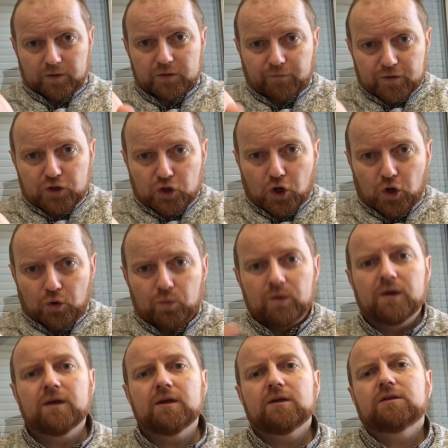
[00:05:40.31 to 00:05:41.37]
It's for you
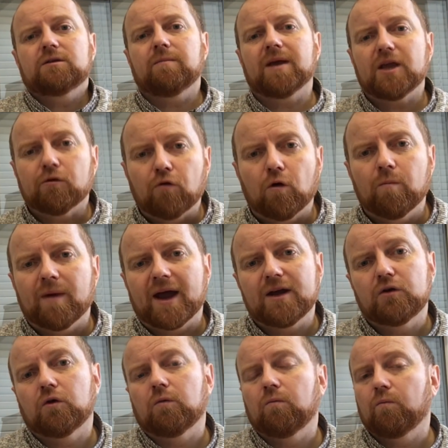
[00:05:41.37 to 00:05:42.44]
to make your own
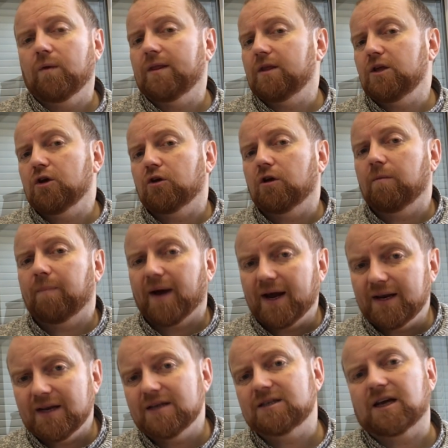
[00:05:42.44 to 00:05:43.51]
mind up whether you're going to buy
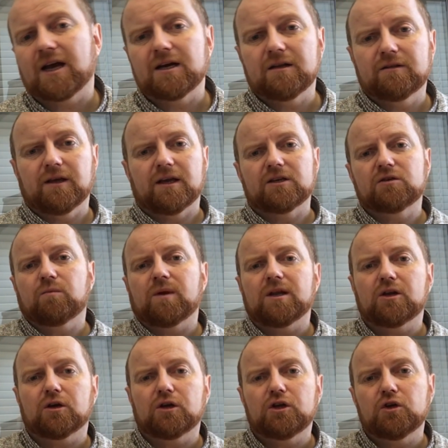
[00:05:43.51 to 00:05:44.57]
these kind of things and whether
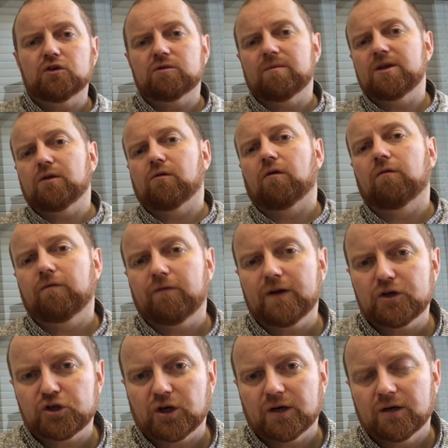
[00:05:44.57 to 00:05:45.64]
you're going to use them in your own
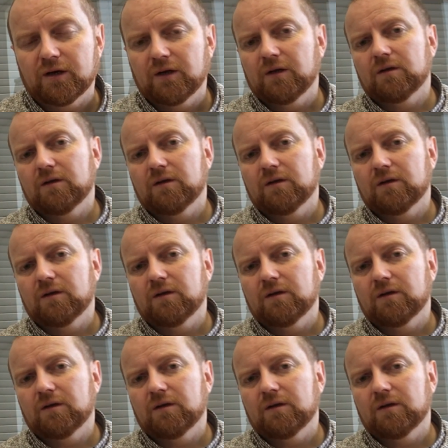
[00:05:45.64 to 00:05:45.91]
fishing.